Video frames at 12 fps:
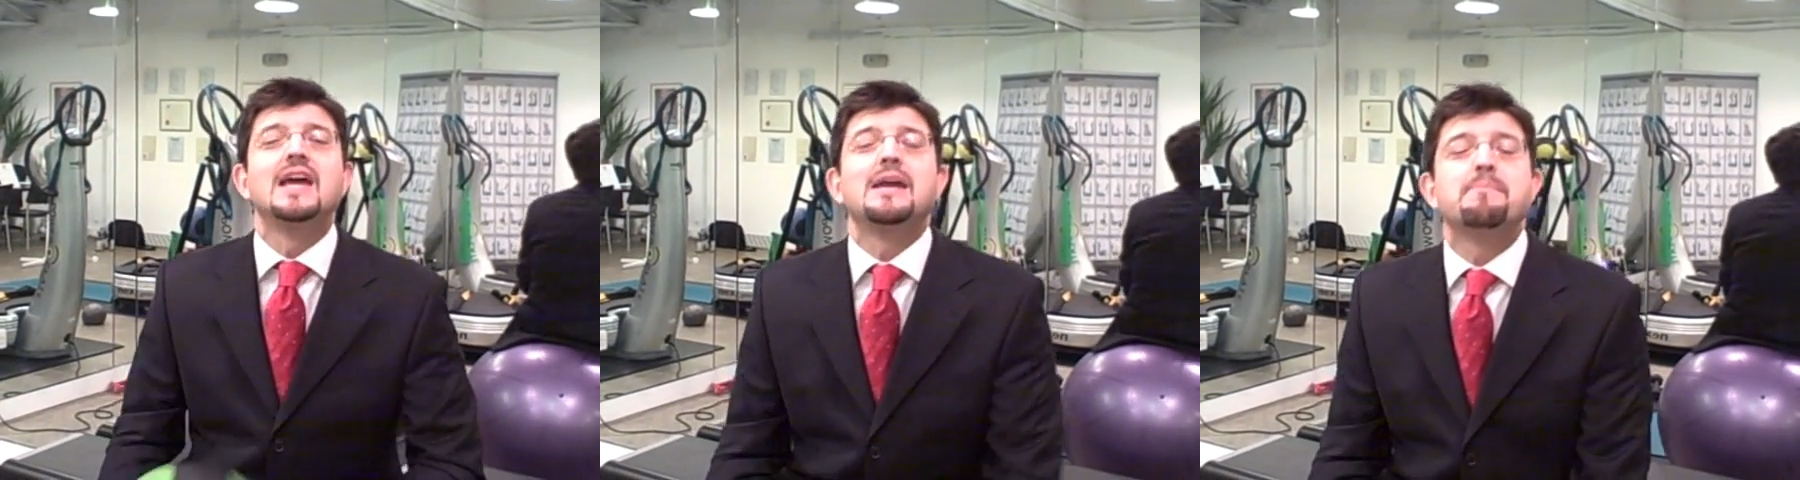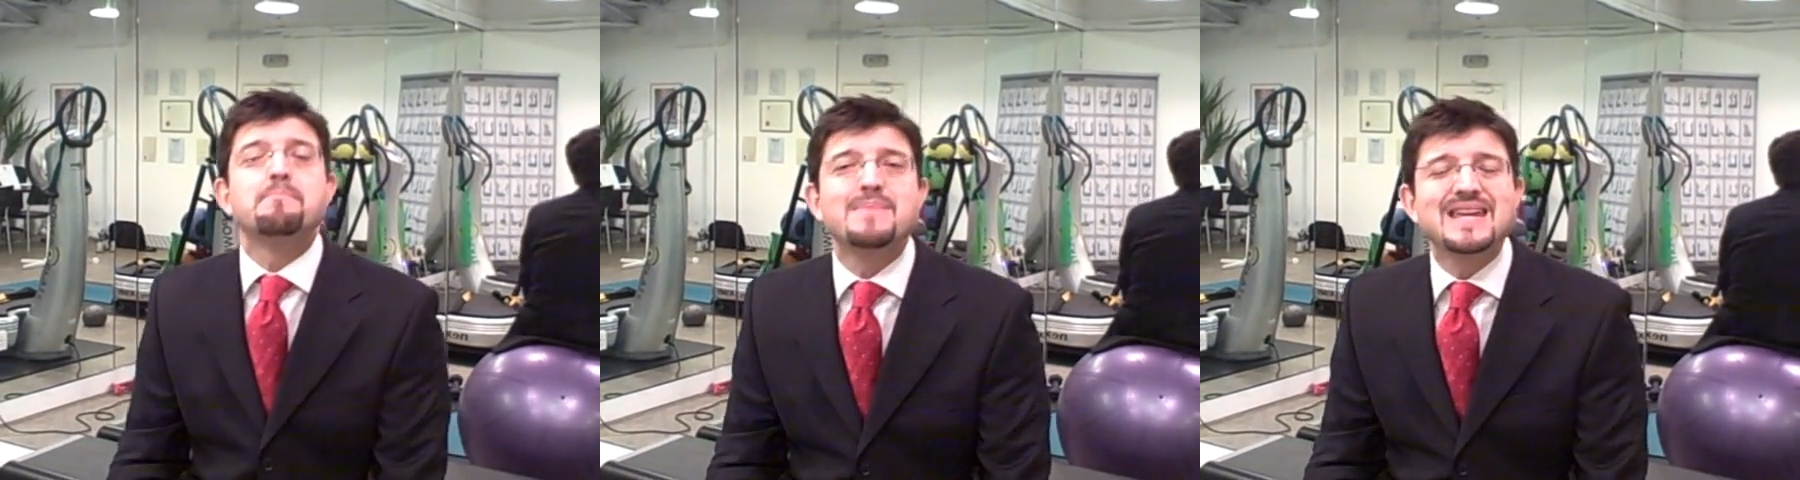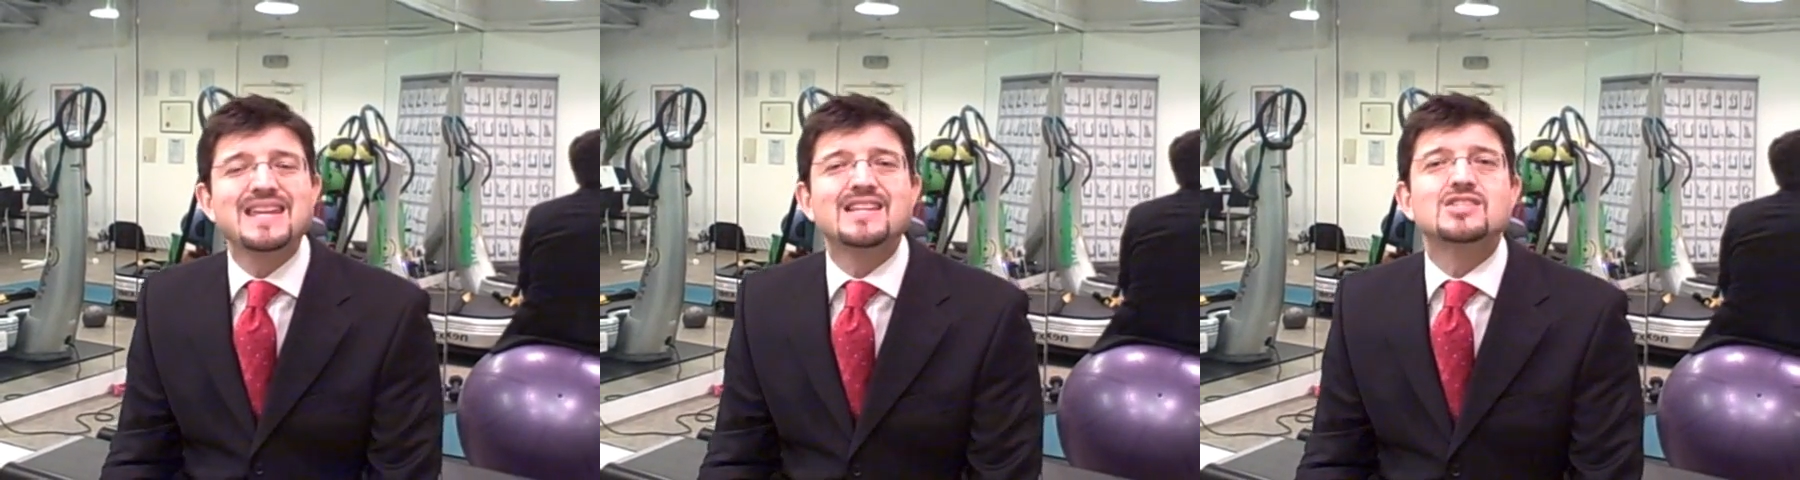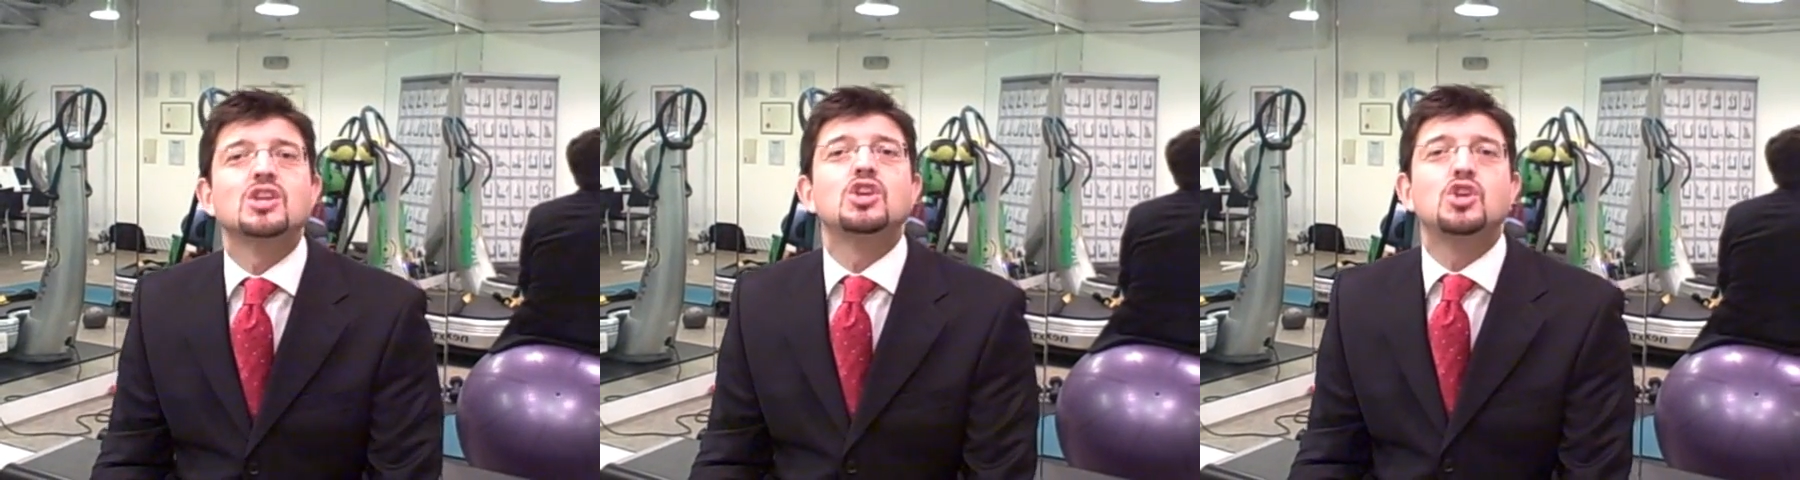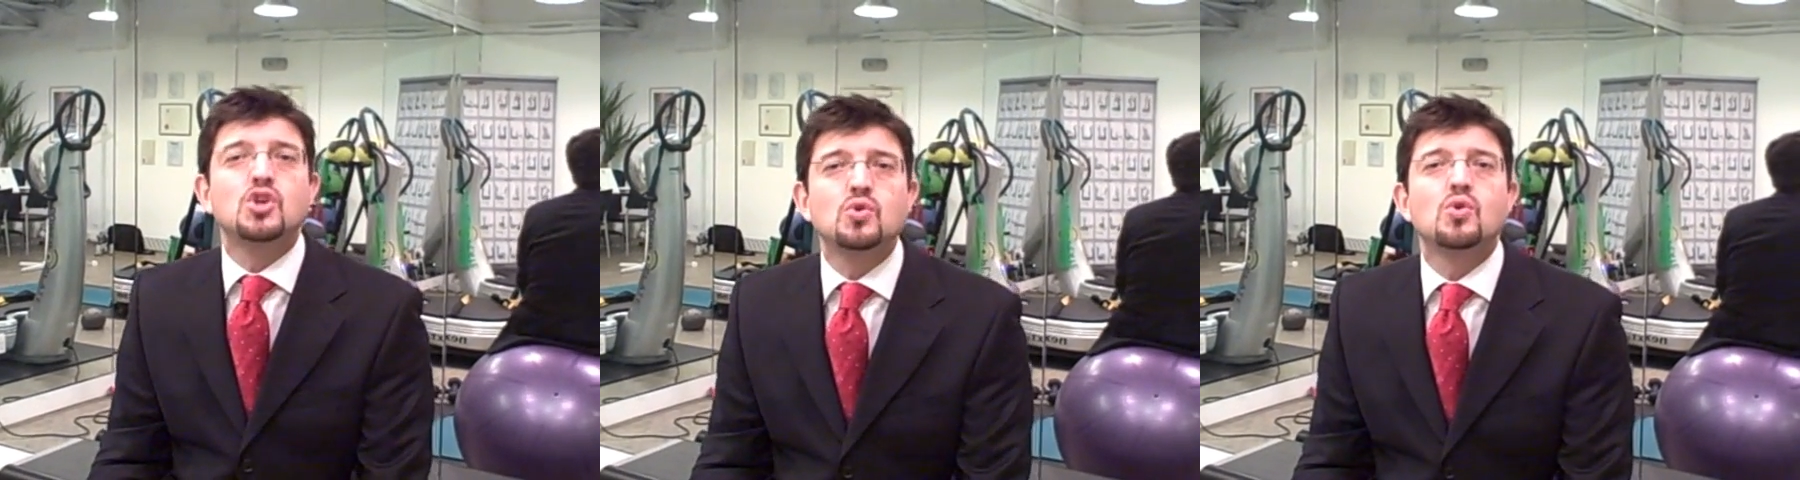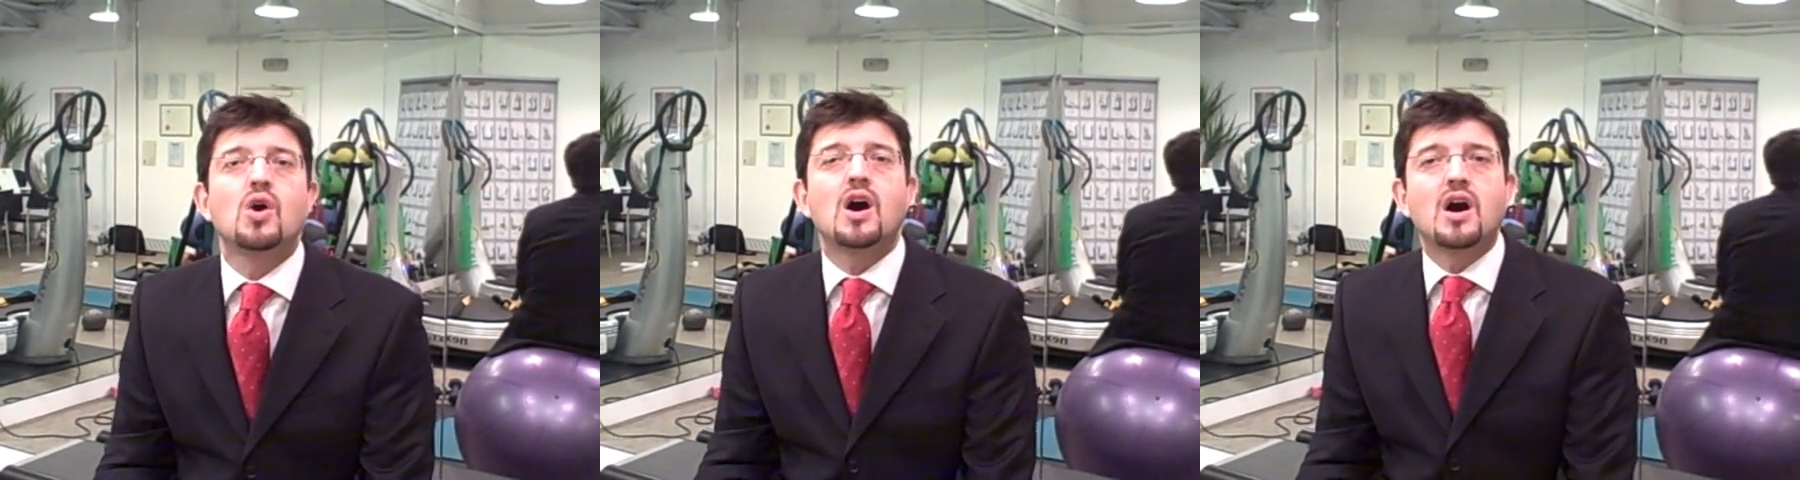it means
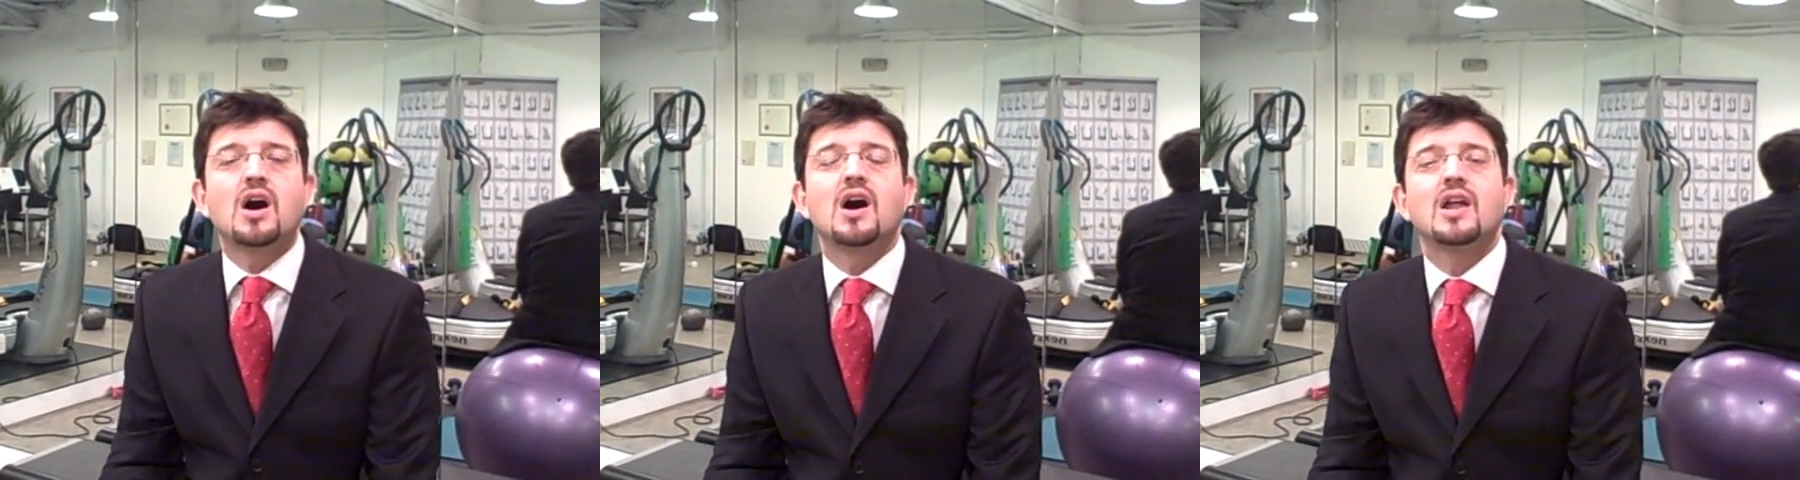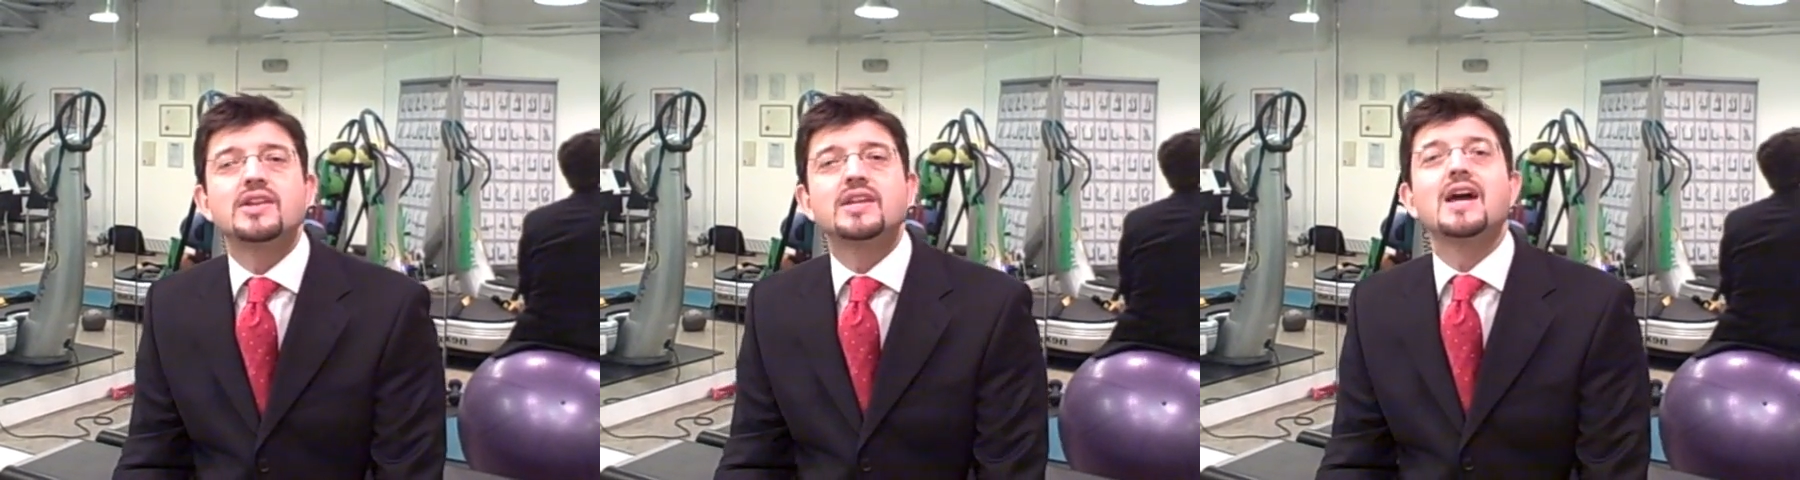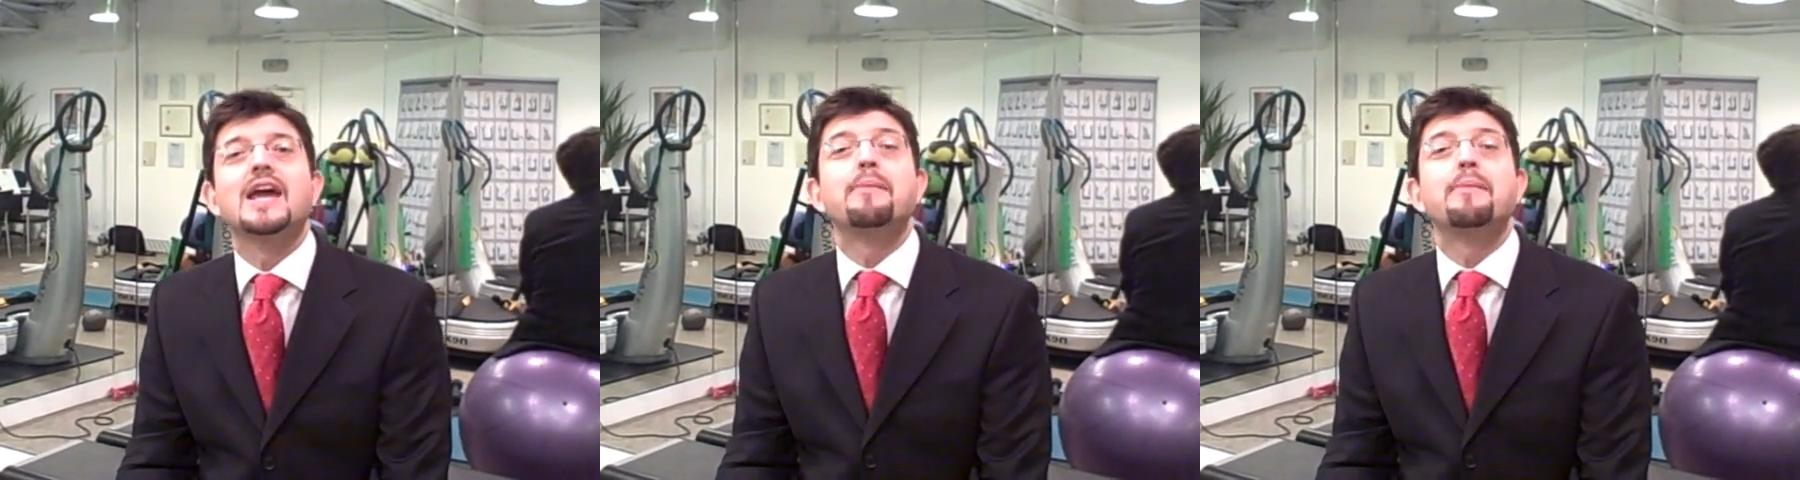you are under